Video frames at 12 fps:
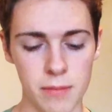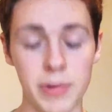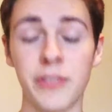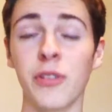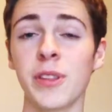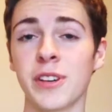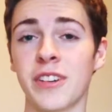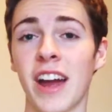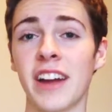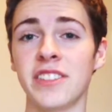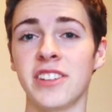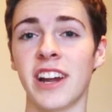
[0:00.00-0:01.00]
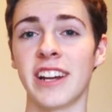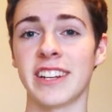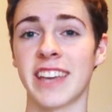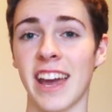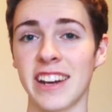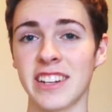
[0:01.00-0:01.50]
Before the Grand
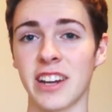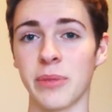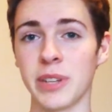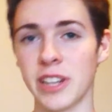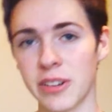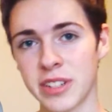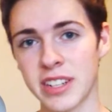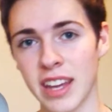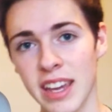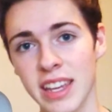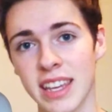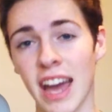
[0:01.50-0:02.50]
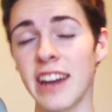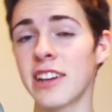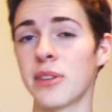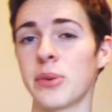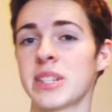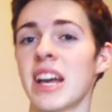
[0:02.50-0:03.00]
United Canada we know today,
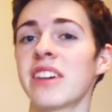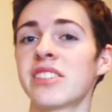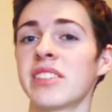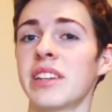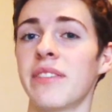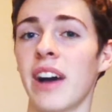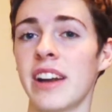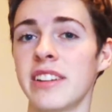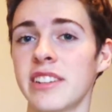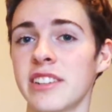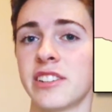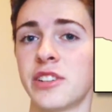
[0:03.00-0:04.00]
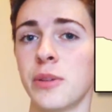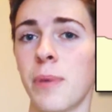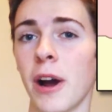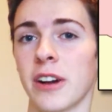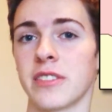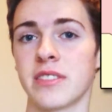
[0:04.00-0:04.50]
Canada was actually divided two
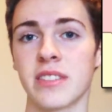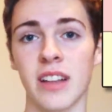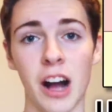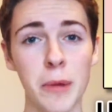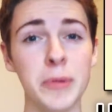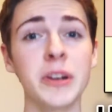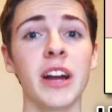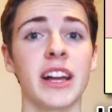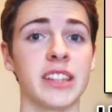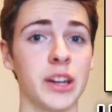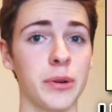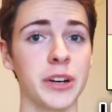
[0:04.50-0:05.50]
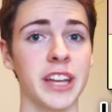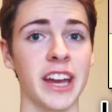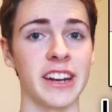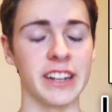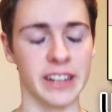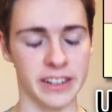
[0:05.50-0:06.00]
parts, Upper and Lower
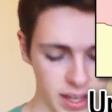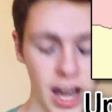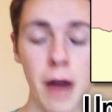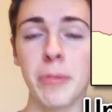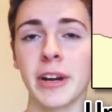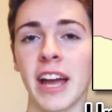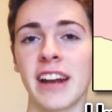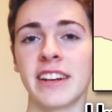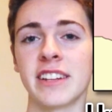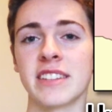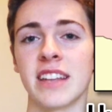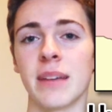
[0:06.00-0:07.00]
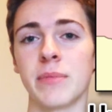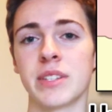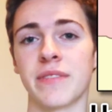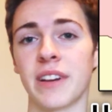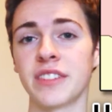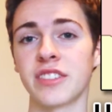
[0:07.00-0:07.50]
Canada. Upper Canada's name was
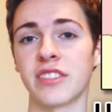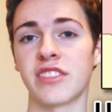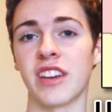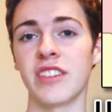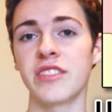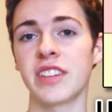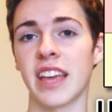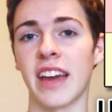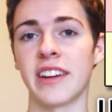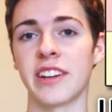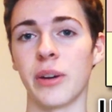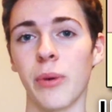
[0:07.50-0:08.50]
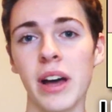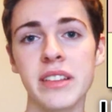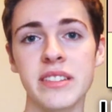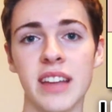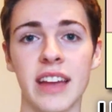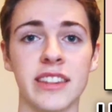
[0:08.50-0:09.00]
eventually changed to Canada
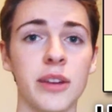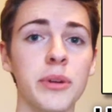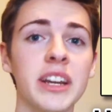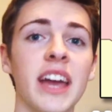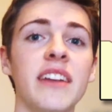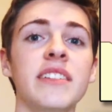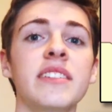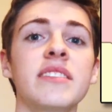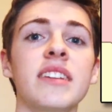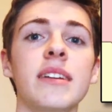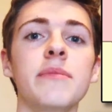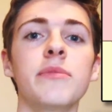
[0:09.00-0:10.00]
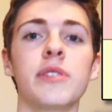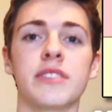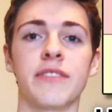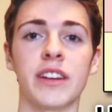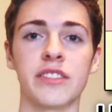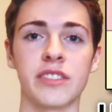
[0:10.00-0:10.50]
West, and Lower Canada's name was
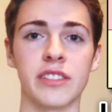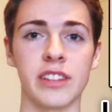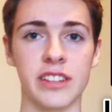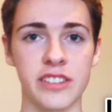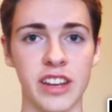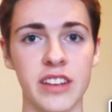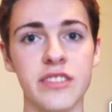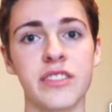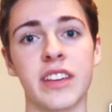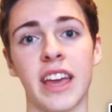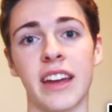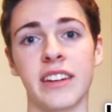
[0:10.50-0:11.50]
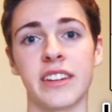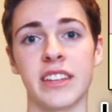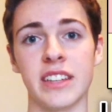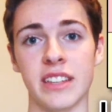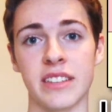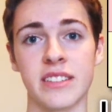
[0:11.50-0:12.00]
eventually changed to Canada
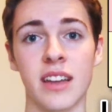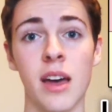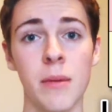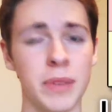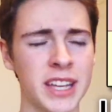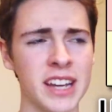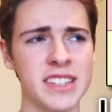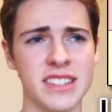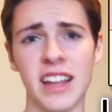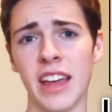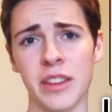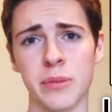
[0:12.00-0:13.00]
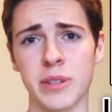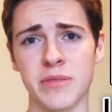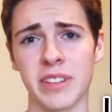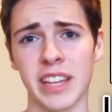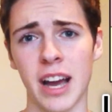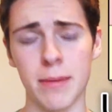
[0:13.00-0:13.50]
East, because neither was
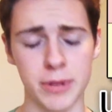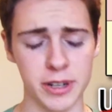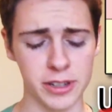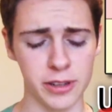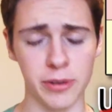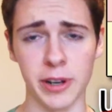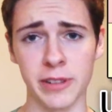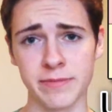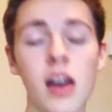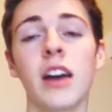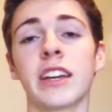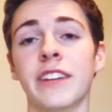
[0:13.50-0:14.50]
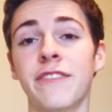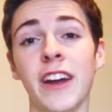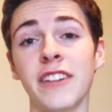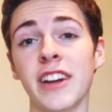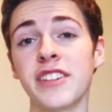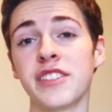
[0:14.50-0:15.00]
really upper or lower.
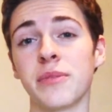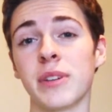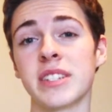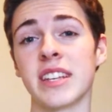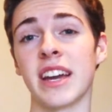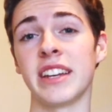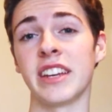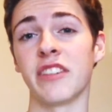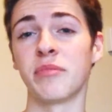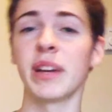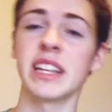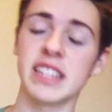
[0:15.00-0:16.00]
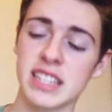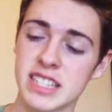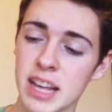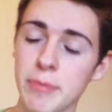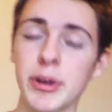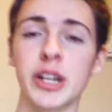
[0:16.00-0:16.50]
Confederation was the idea of bringing these
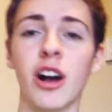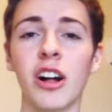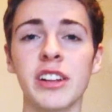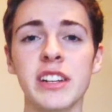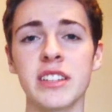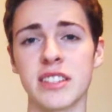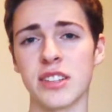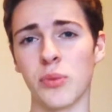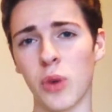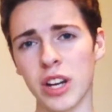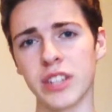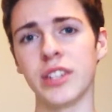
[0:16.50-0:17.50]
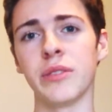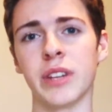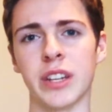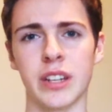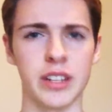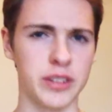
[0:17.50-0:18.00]
separate colonies into one
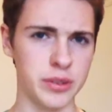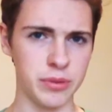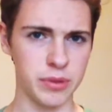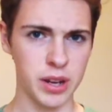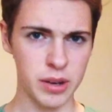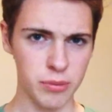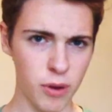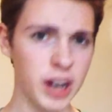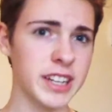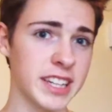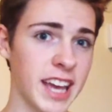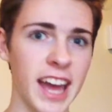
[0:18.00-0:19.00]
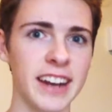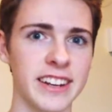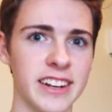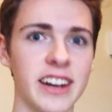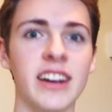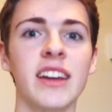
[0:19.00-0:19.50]
unit, into one
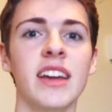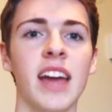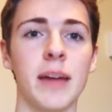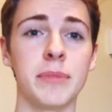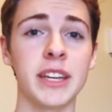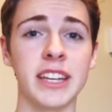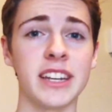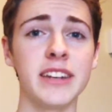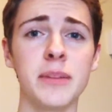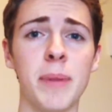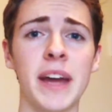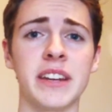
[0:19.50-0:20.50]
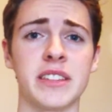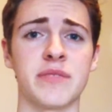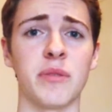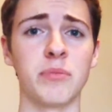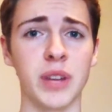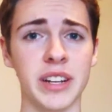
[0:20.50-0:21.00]
Canada, and being an independence
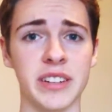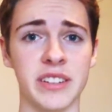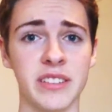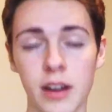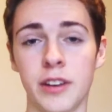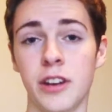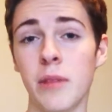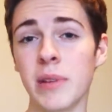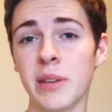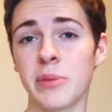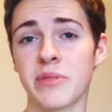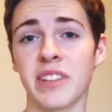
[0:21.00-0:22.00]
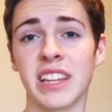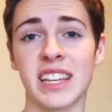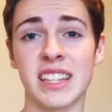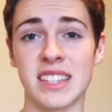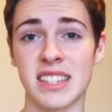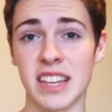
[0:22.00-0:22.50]
from Britain. Nobody was really
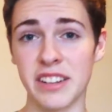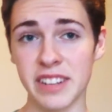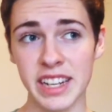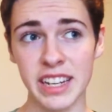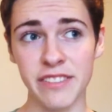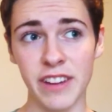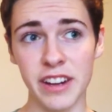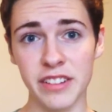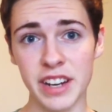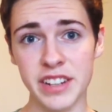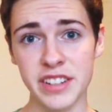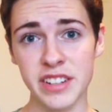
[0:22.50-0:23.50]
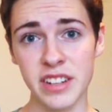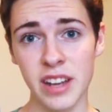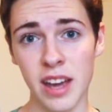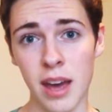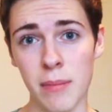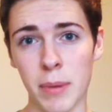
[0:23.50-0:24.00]
considering Confederation,
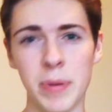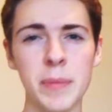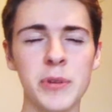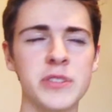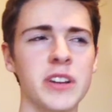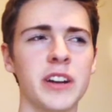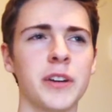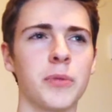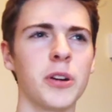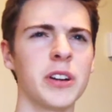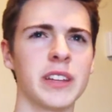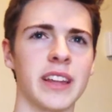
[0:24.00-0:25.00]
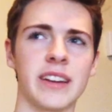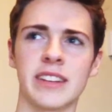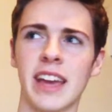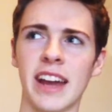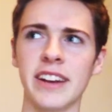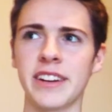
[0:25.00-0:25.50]
but people started to worry
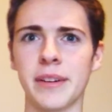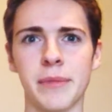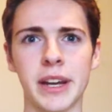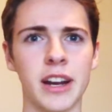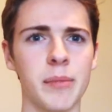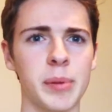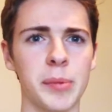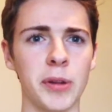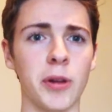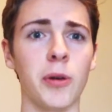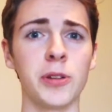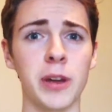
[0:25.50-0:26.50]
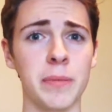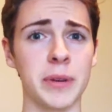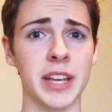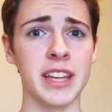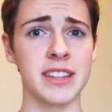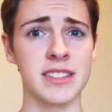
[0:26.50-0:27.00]
that Canada might not be able to hold up
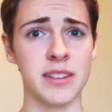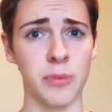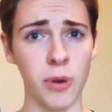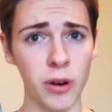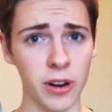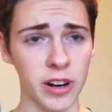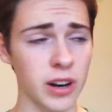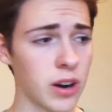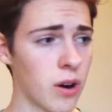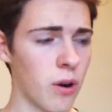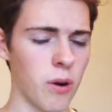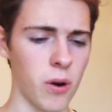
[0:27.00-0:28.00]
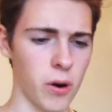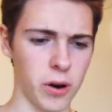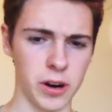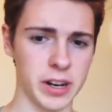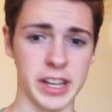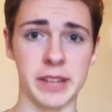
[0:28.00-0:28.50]
against a war,
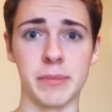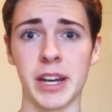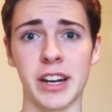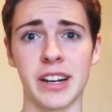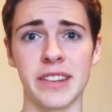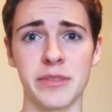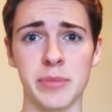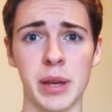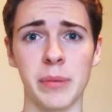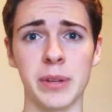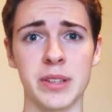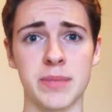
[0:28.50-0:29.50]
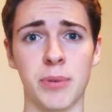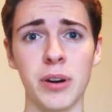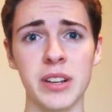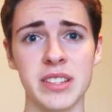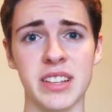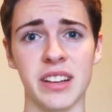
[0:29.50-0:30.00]
or it might not even be able to
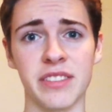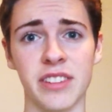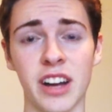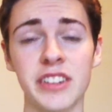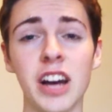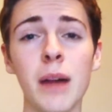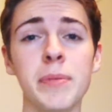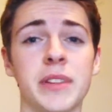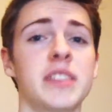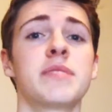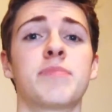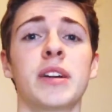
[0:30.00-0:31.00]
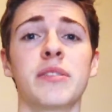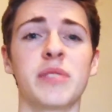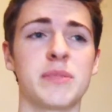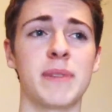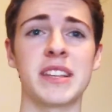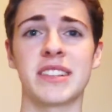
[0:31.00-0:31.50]
support itself. On top of this, Britain
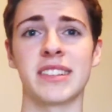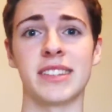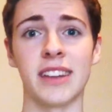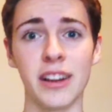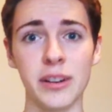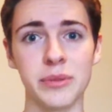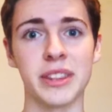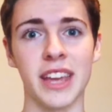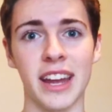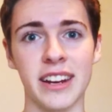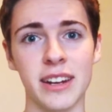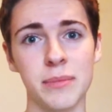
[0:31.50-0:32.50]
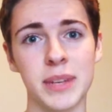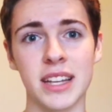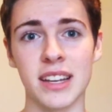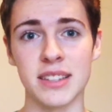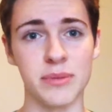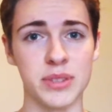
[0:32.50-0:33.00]
was basically done with Canada
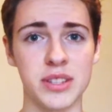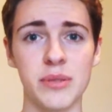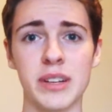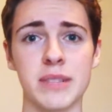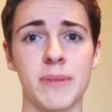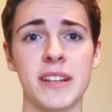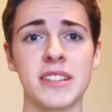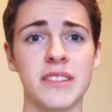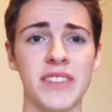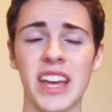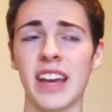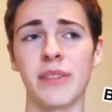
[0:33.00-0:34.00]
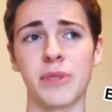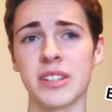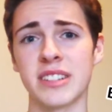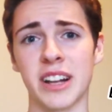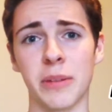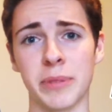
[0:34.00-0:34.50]
because it was too expensive and
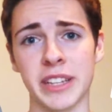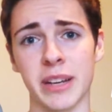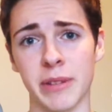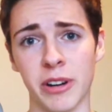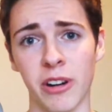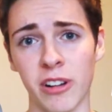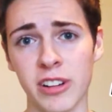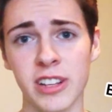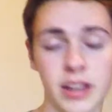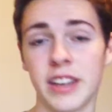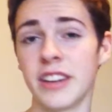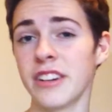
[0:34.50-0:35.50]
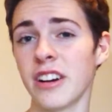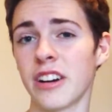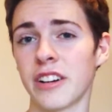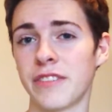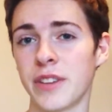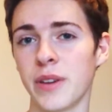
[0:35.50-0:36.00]
wasn't helping them at all. Here
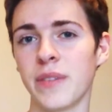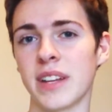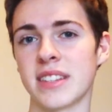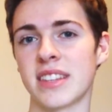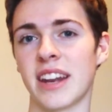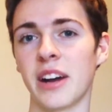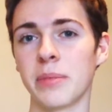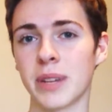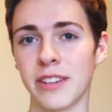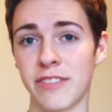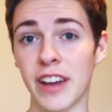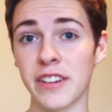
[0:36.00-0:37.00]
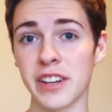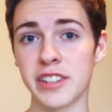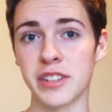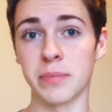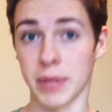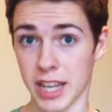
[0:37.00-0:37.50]
are a few events that helped
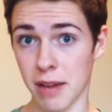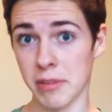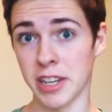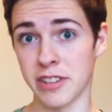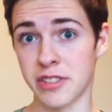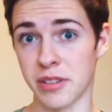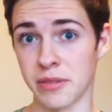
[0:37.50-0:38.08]
Confederation become an issue.